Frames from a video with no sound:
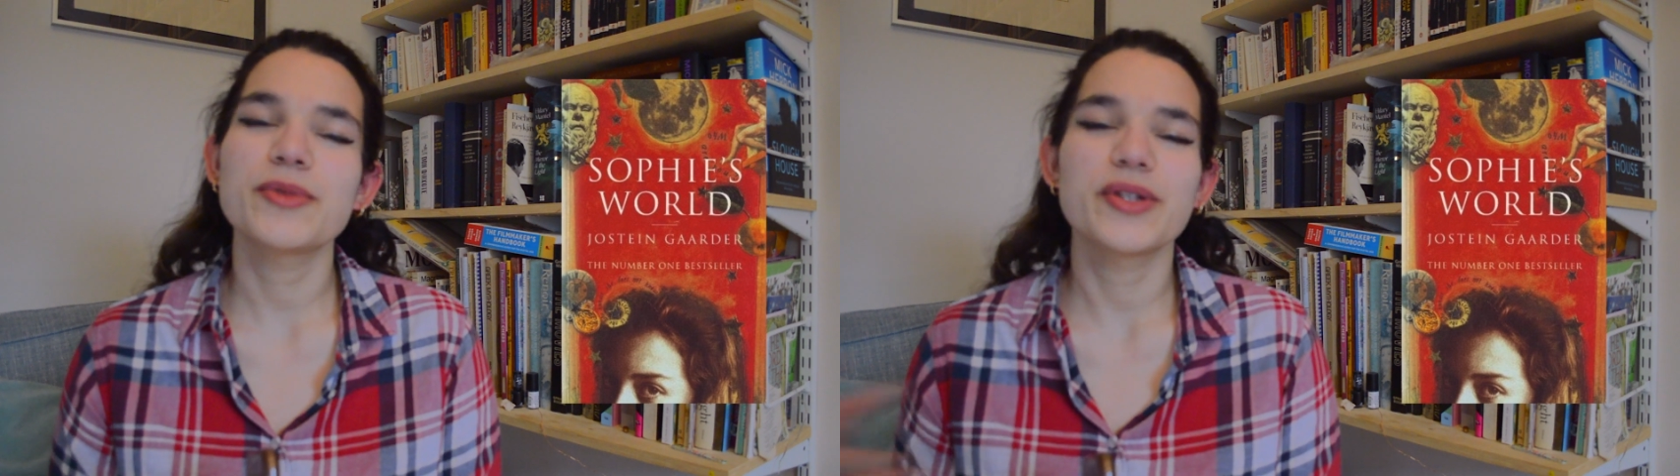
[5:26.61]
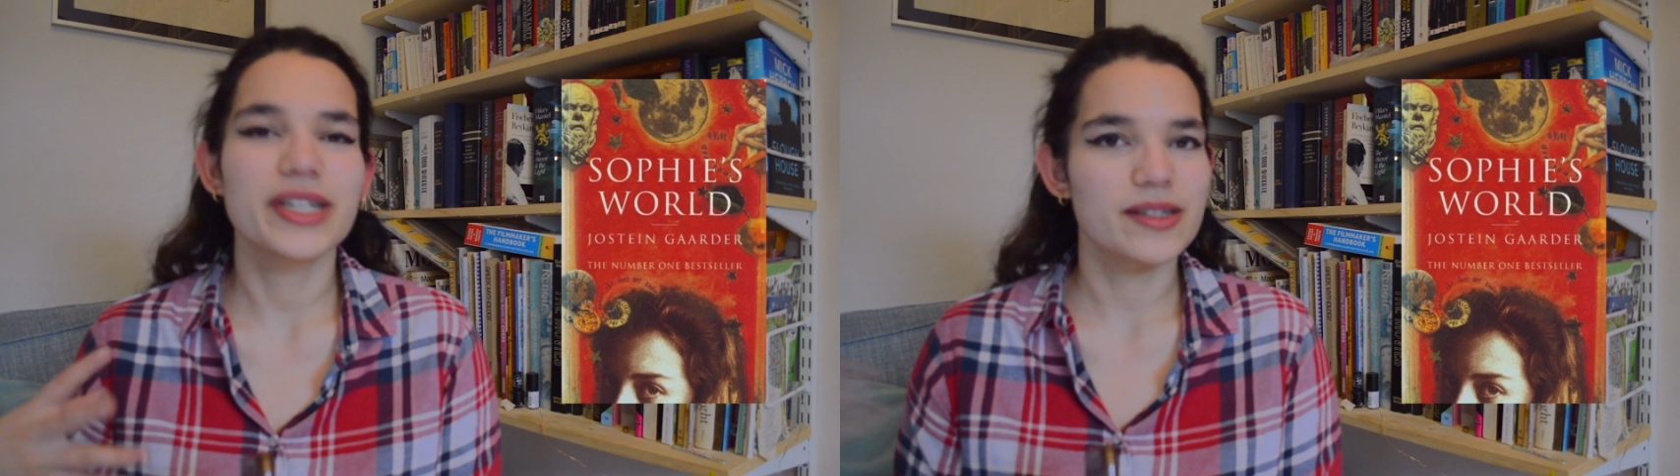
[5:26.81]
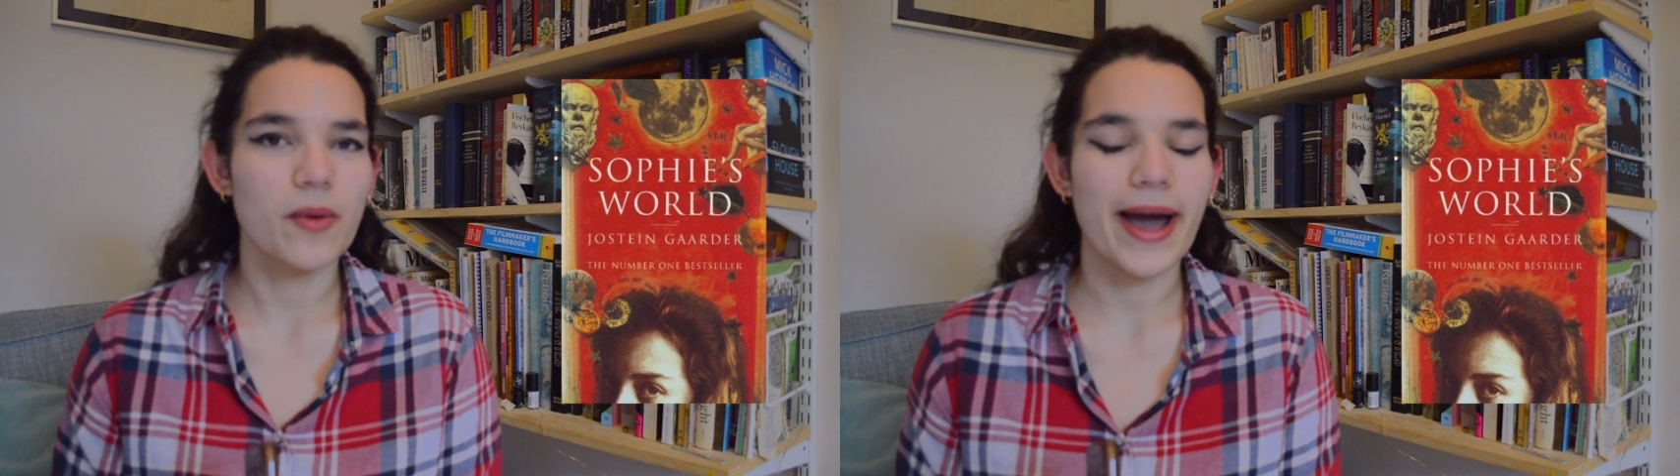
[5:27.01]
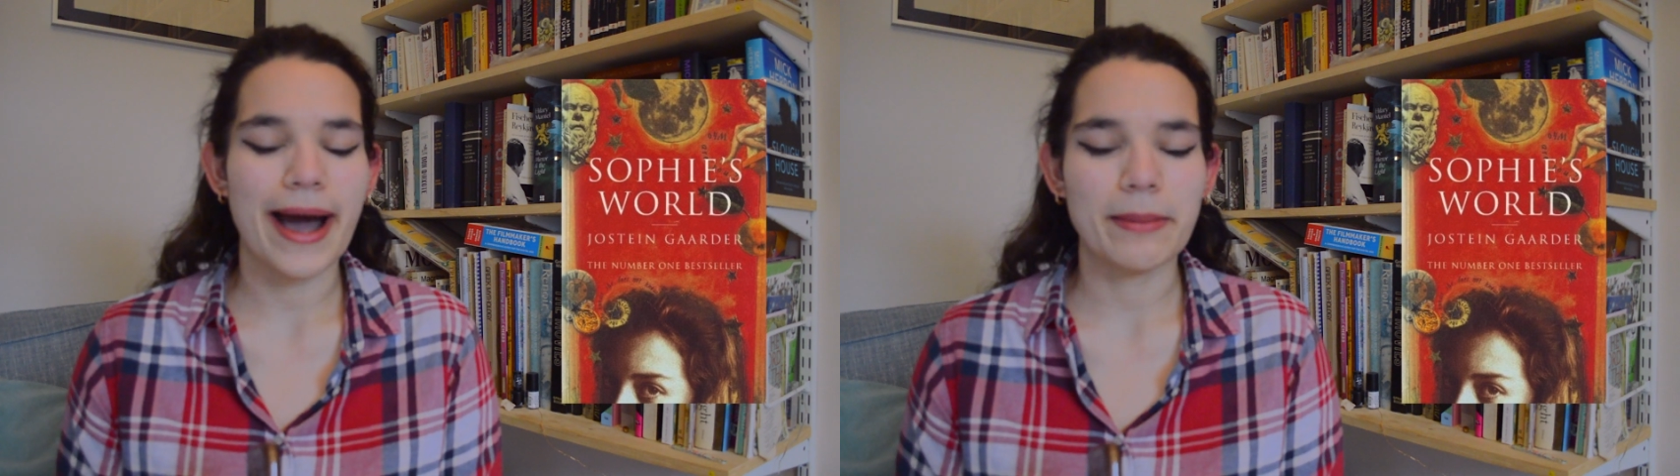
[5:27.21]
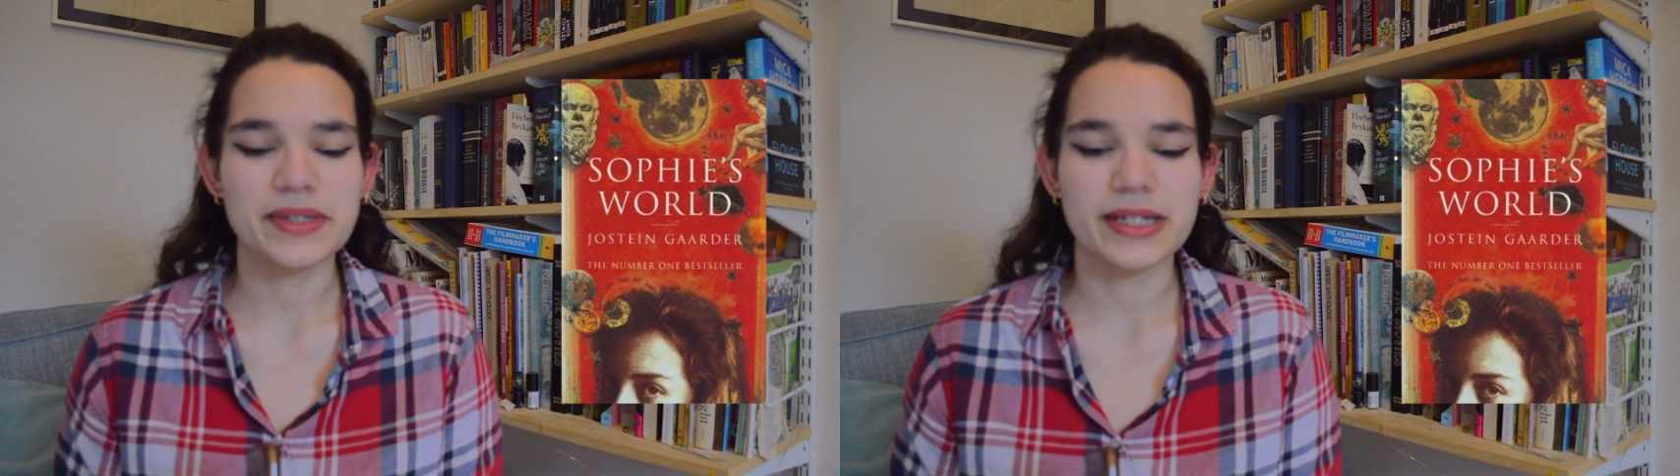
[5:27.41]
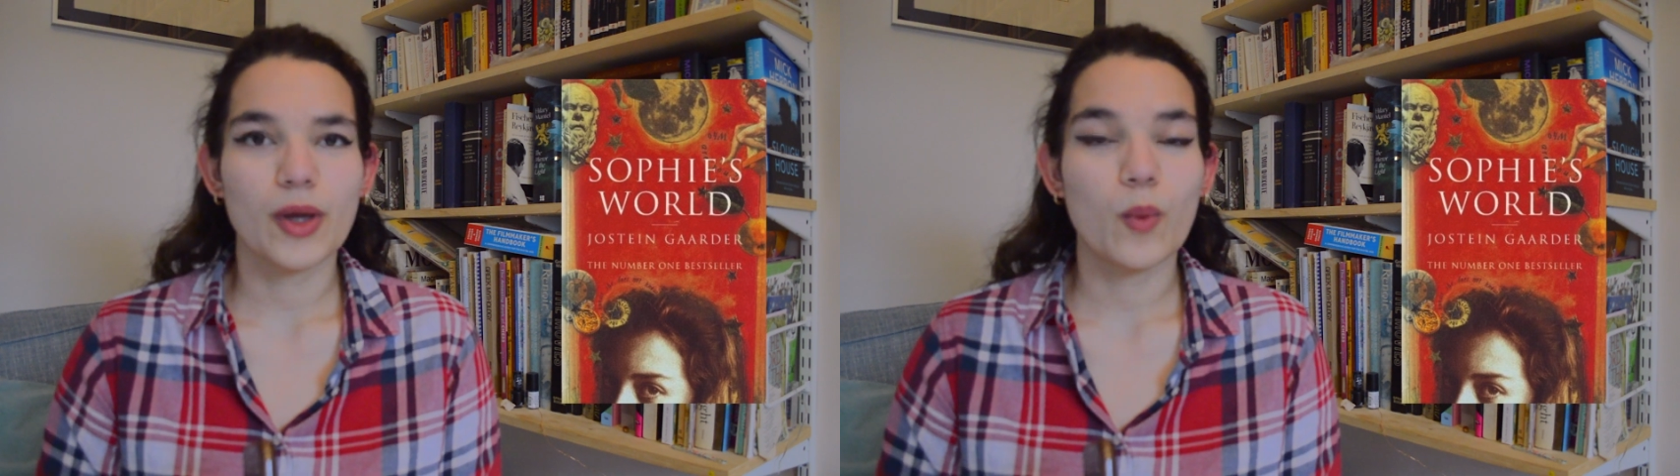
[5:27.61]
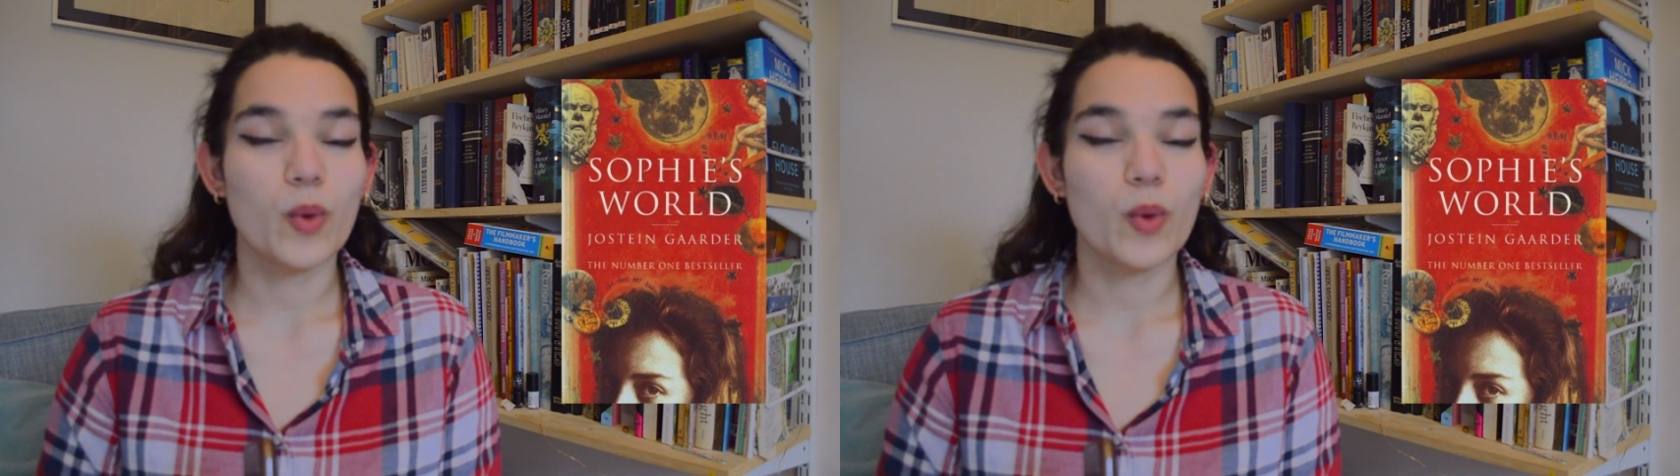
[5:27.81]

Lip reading: so he's quite absent.